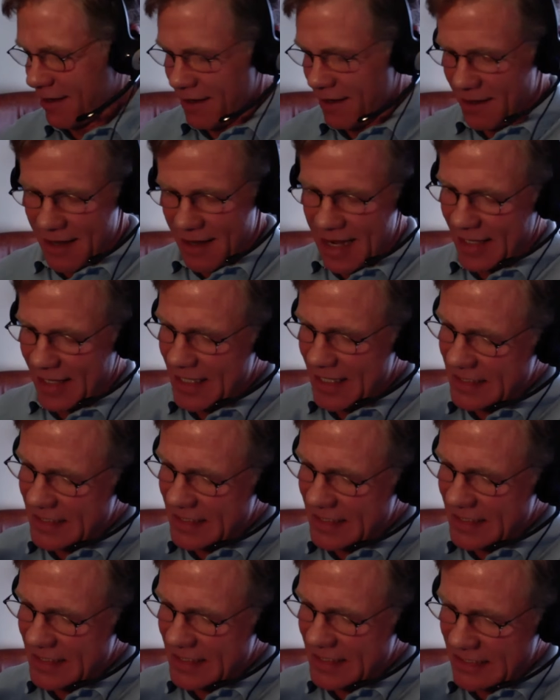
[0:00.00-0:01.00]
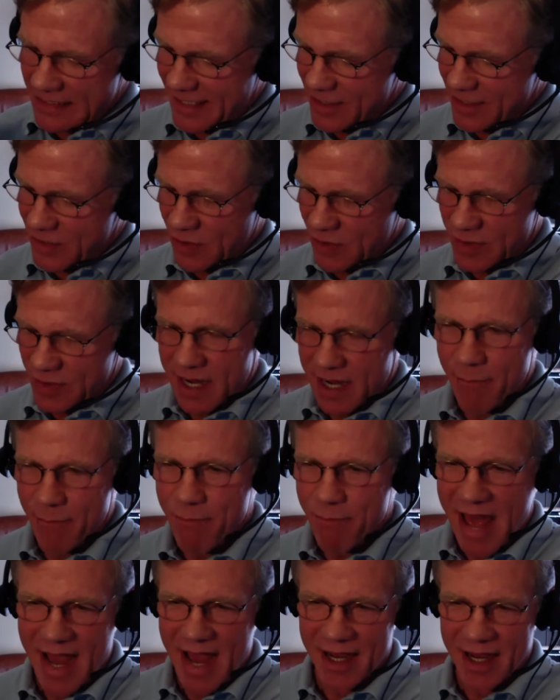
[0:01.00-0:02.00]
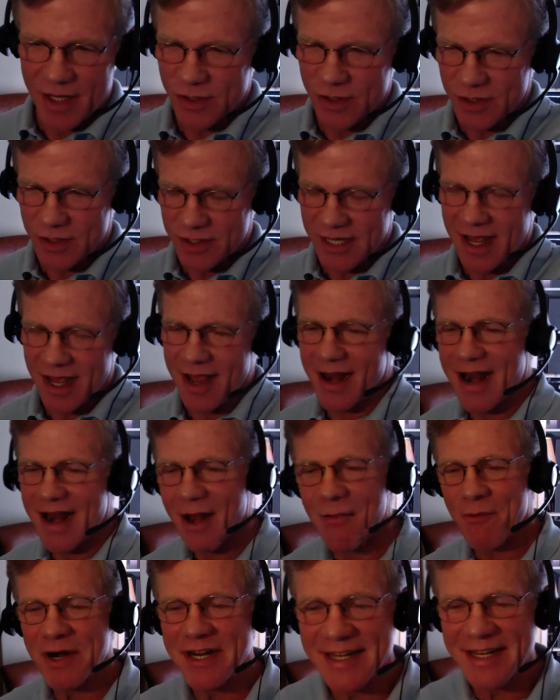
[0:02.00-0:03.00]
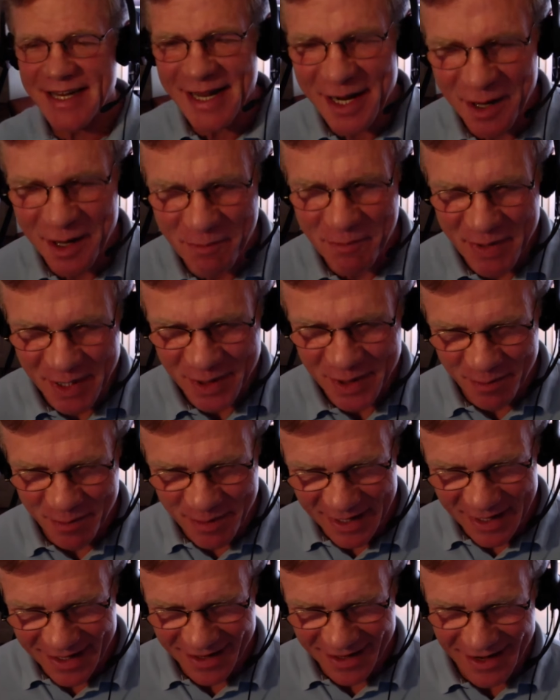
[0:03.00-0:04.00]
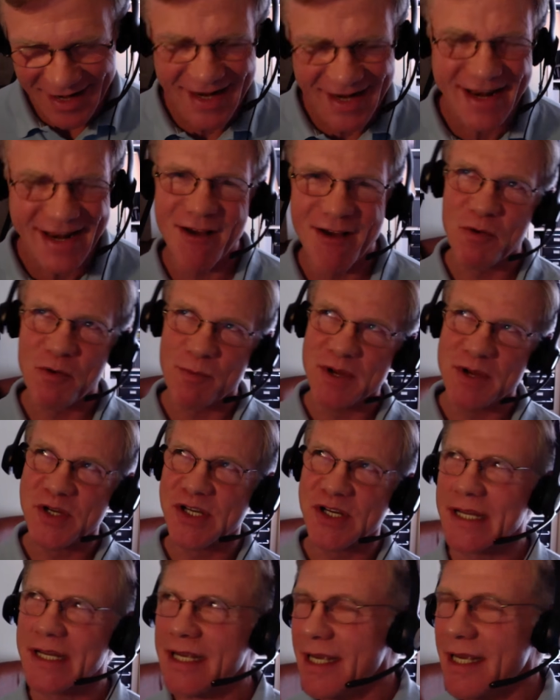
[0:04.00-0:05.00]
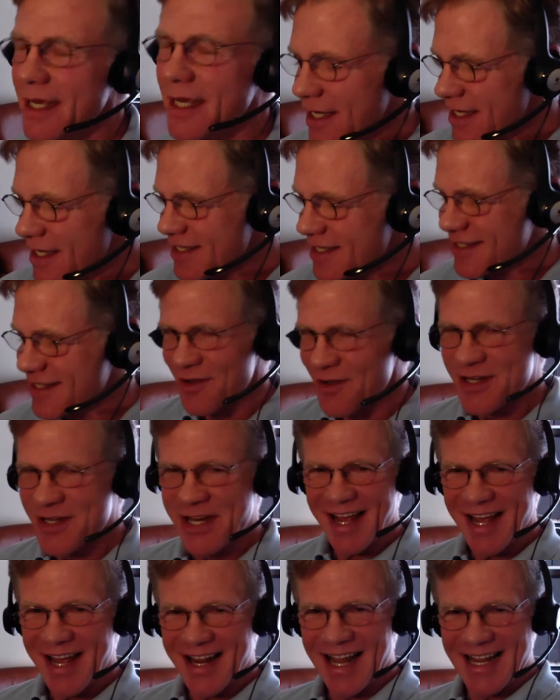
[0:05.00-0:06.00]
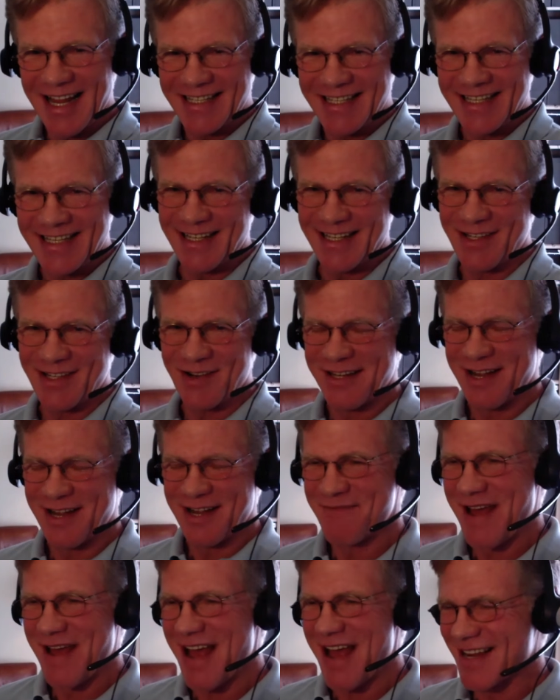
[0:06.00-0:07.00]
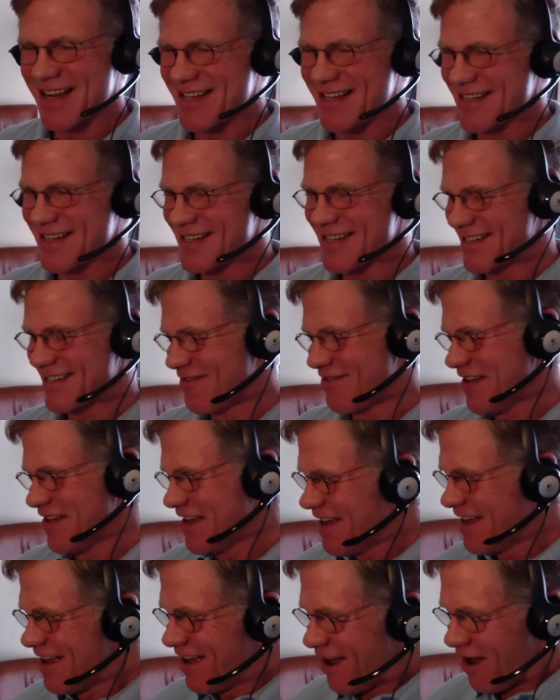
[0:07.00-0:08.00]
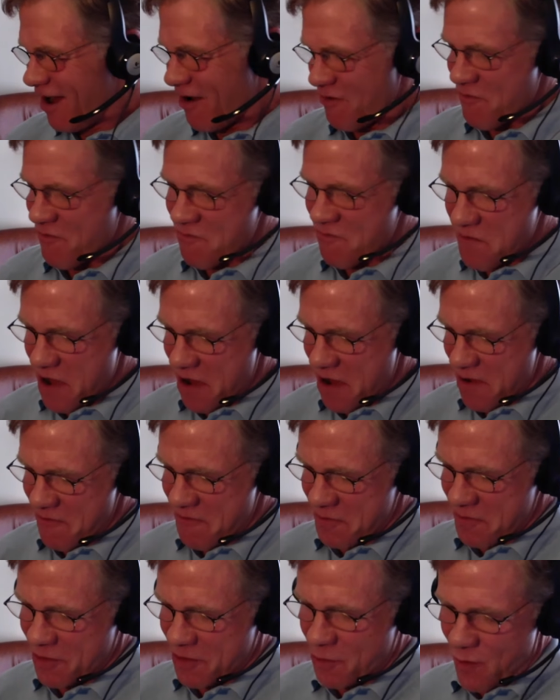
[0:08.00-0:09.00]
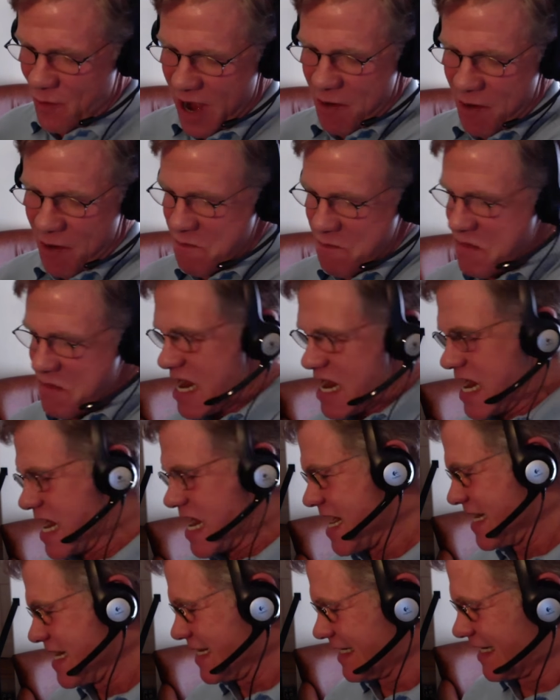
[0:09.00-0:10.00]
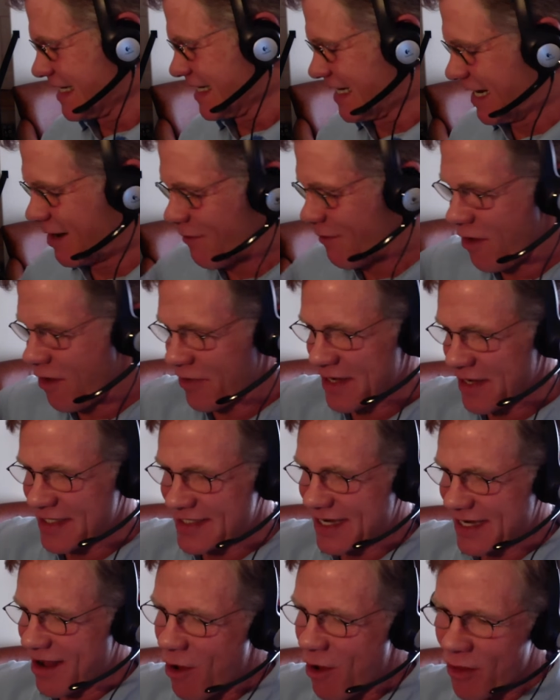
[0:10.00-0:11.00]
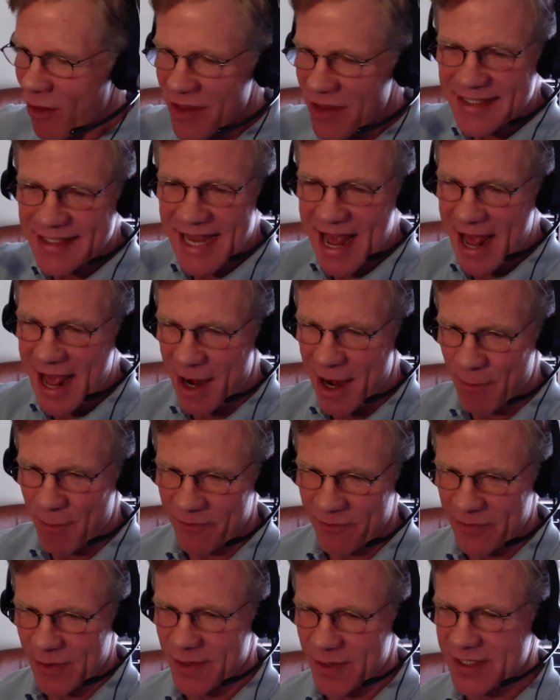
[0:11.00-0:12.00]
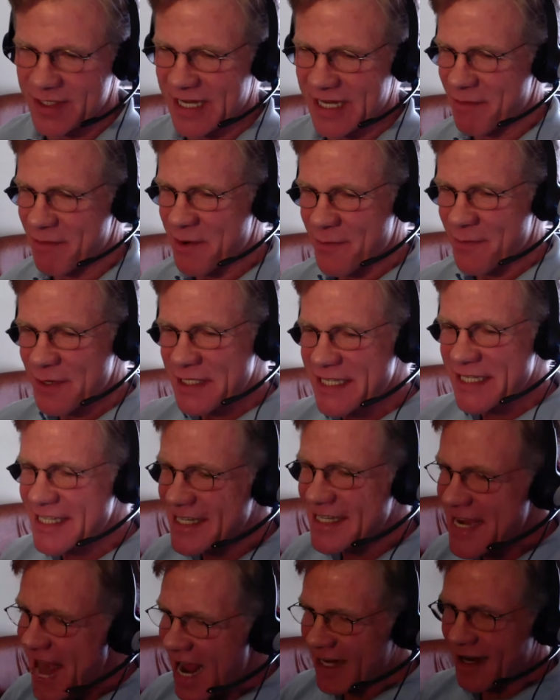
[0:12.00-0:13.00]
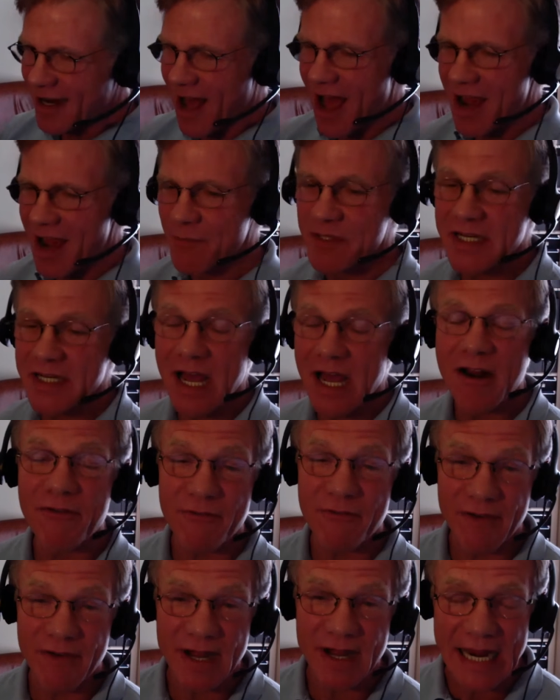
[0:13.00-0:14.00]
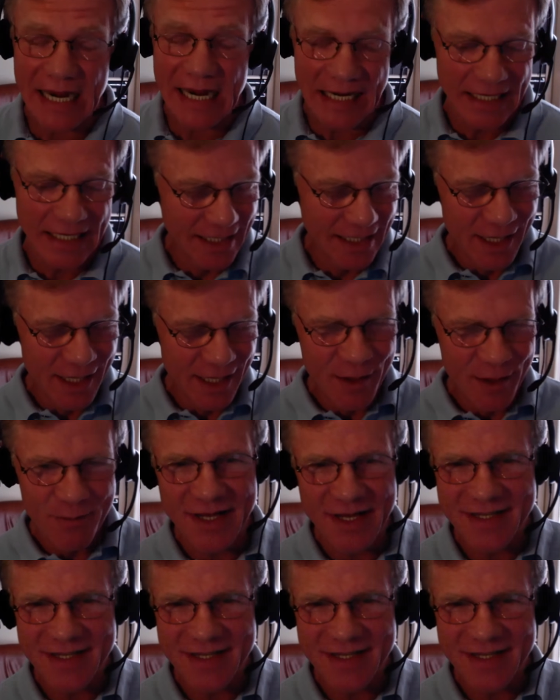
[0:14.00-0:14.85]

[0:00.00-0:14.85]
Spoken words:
at least 6 or 10 packages. I wanted to take a picture, but I didn't have permission. So she had like 6 or 10 packages of ground meat, and, you know, all these animal foods. And but it was stacked high. It was kind of funny, because